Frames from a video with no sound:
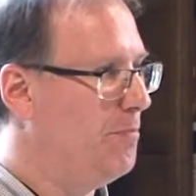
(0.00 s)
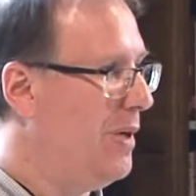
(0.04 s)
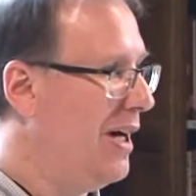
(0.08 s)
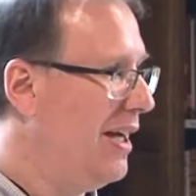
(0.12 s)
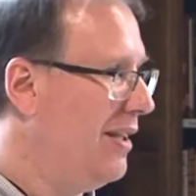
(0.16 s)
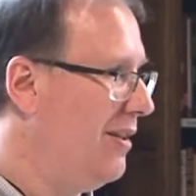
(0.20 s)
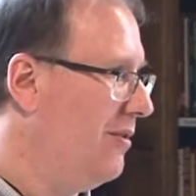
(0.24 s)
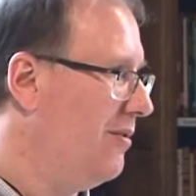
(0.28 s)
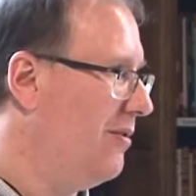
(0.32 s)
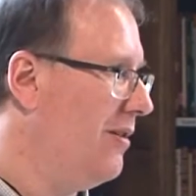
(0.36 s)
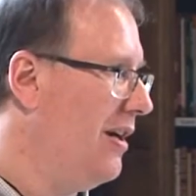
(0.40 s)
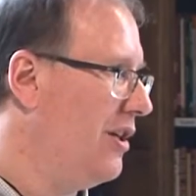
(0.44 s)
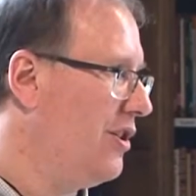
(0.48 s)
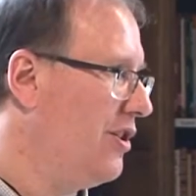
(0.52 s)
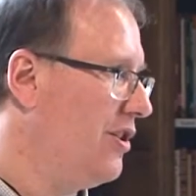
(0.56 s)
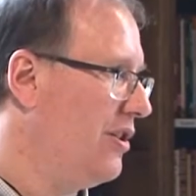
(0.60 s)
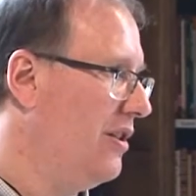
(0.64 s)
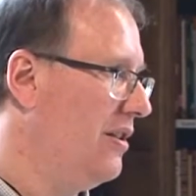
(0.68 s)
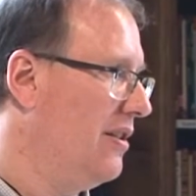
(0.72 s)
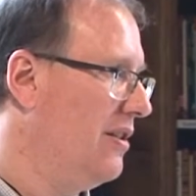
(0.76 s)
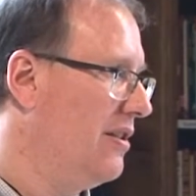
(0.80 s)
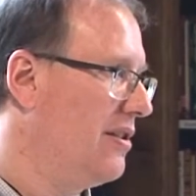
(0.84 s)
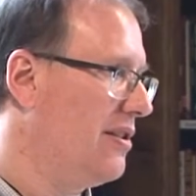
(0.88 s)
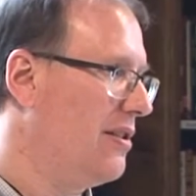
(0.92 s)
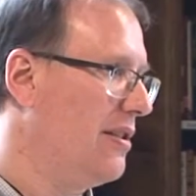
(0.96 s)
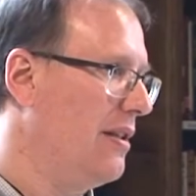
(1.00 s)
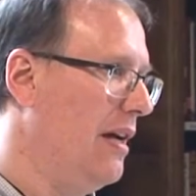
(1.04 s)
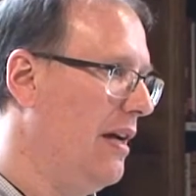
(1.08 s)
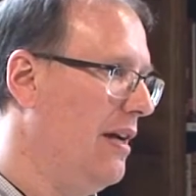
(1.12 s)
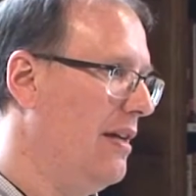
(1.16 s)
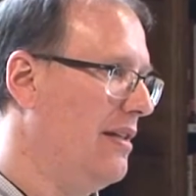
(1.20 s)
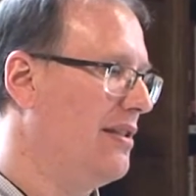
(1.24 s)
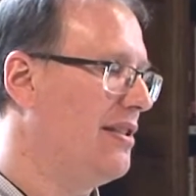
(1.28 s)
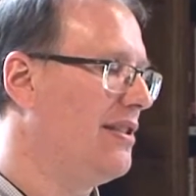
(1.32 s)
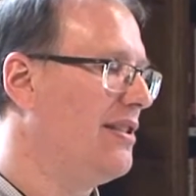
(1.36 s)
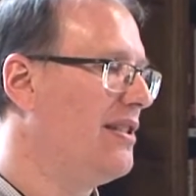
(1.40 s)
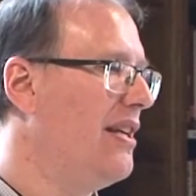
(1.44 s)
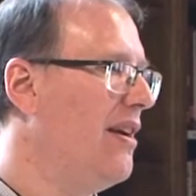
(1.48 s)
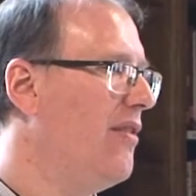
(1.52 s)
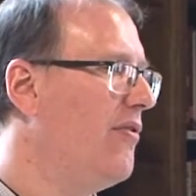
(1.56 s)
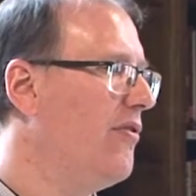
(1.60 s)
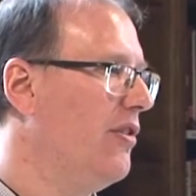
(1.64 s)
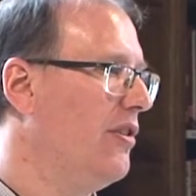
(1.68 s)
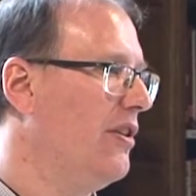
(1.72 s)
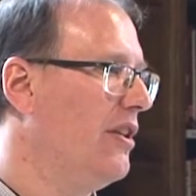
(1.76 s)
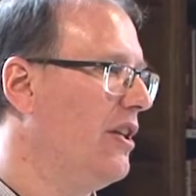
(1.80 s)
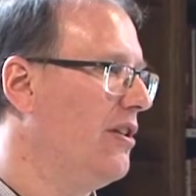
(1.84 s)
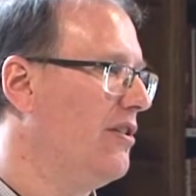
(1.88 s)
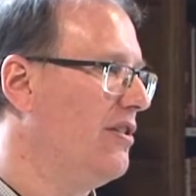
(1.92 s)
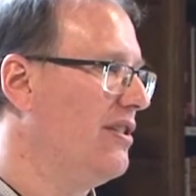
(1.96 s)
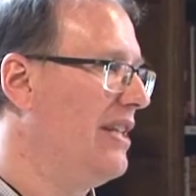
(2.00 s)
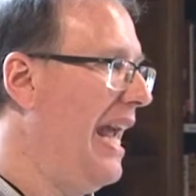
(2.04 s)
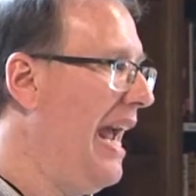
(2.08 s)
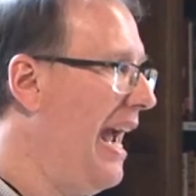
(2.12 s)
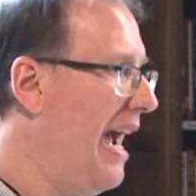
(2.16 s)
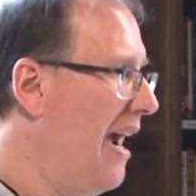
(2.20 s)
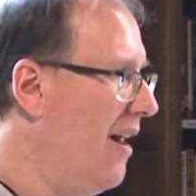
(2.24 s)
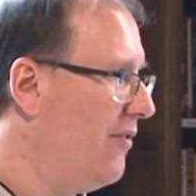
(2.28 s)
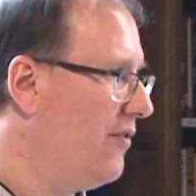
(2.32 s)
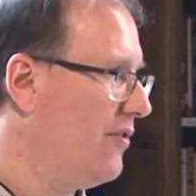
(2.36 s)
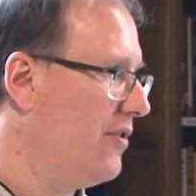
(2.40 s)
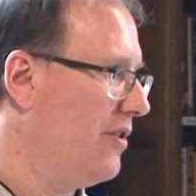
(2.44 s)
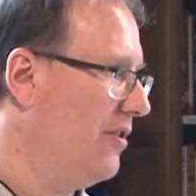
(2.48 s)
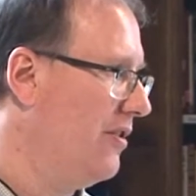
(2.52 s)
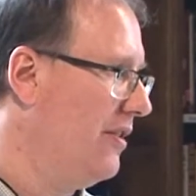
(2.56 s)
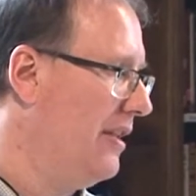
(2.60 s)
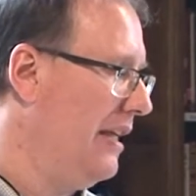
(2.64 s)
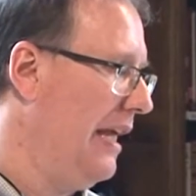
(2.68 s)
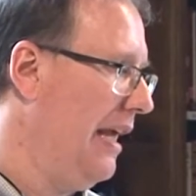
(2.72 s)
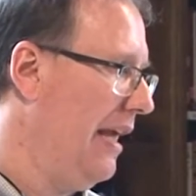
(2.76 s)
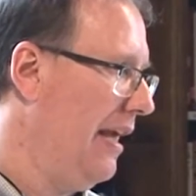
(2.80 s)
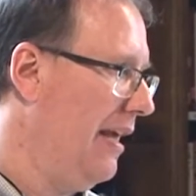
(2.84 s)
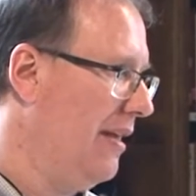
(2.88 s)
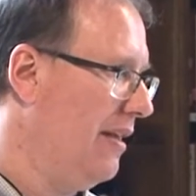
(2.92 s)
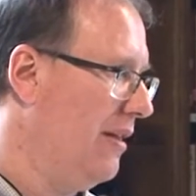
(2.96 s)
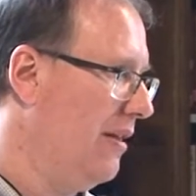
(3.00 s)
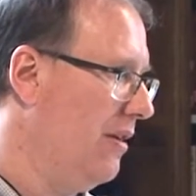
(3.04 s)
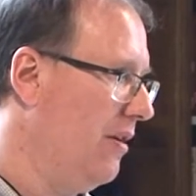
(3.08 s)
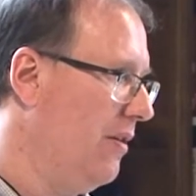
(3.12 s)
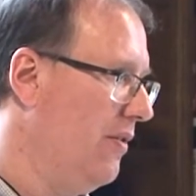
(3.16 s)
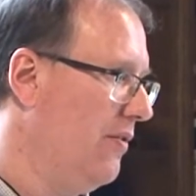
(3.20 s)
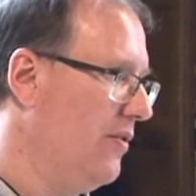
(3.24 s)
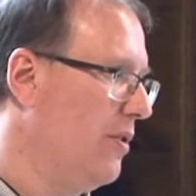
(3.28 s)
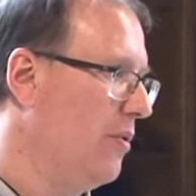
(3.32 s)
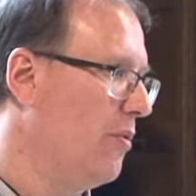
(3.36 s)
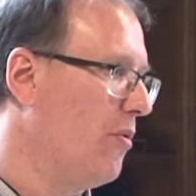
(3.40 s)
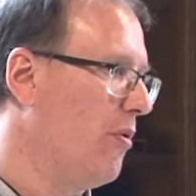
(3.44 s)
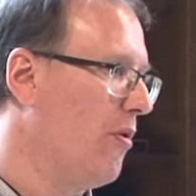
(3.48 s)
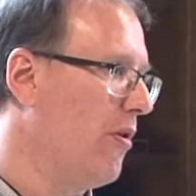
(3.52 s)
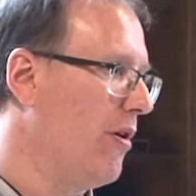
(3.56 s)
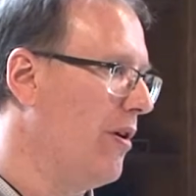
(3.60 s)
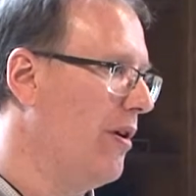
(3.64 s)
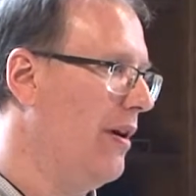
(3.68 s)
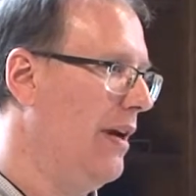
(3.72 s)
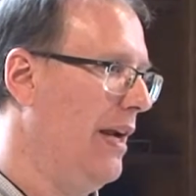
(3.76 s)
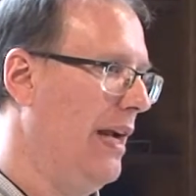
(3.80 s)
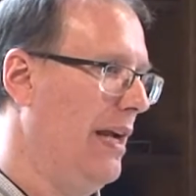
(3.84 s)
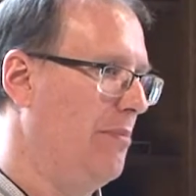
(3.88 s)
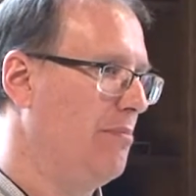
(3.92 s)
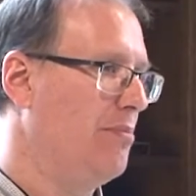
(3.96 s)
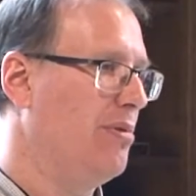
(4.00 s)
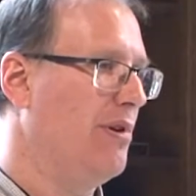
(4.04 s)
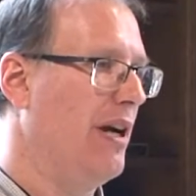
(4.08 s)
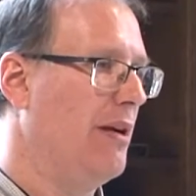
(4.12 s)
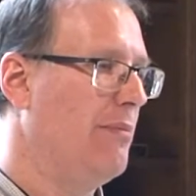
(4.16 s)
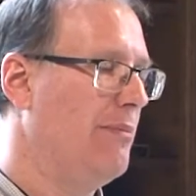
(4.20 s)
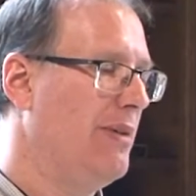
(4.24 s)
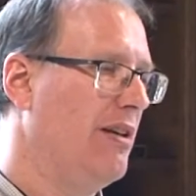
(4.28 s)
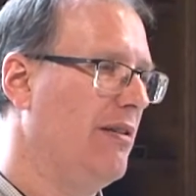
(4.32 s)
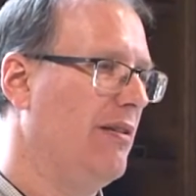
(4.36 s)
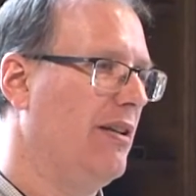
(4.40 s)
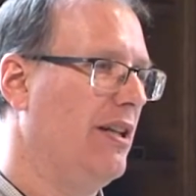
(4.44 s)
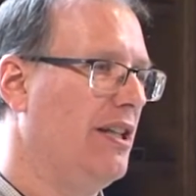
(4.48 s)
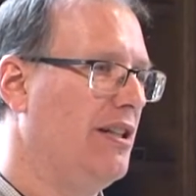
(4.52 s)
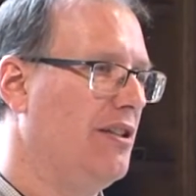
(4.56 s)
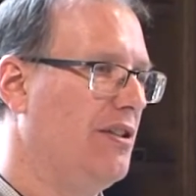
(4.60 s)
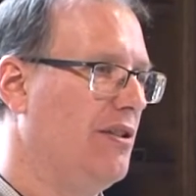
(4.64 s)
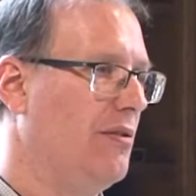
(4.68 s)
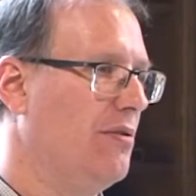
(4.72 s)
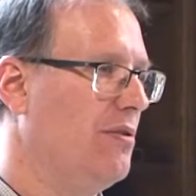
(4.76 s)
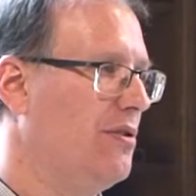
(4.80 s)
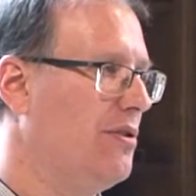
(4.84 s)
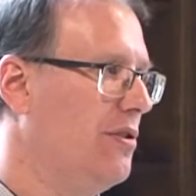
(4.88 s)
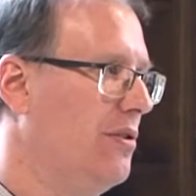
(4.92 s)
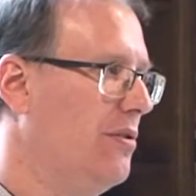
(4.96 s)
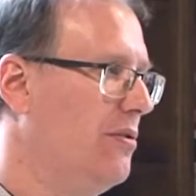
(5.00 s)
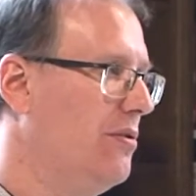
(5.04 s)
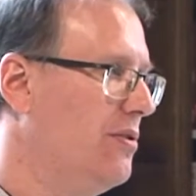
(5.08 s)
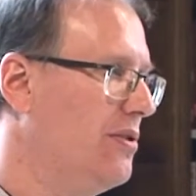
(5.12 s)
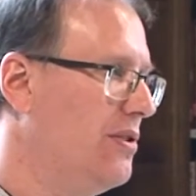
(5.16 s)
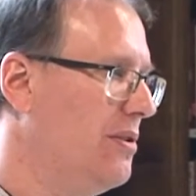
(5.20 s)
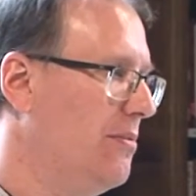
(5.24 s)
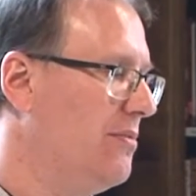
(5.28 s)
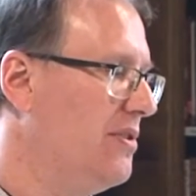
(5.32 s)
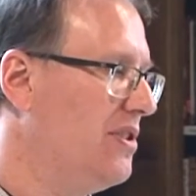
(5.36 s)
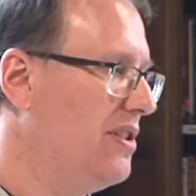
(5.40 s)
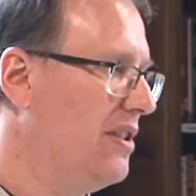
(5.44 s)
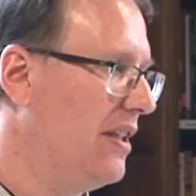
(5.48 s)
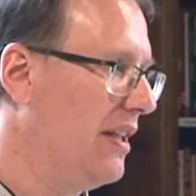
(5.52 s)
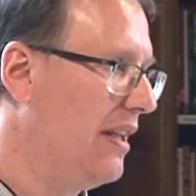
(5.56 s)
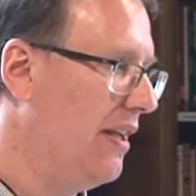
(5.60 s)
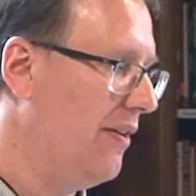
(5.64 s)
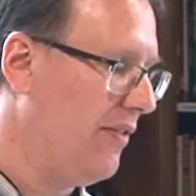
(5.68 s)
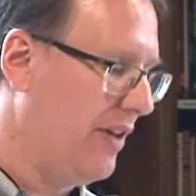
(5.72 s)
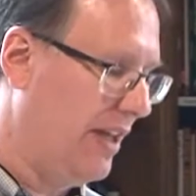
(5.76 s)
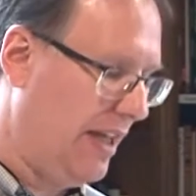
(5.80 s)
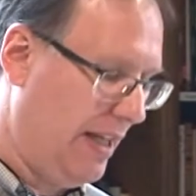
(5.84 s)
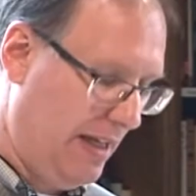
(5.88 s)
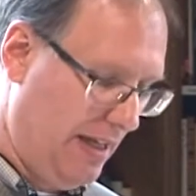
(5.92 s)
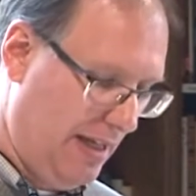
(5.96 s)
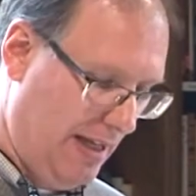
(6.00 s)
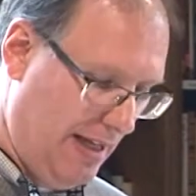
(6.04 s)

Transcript: by the Russians uh, several years after the end of the war, and primarily due to some significant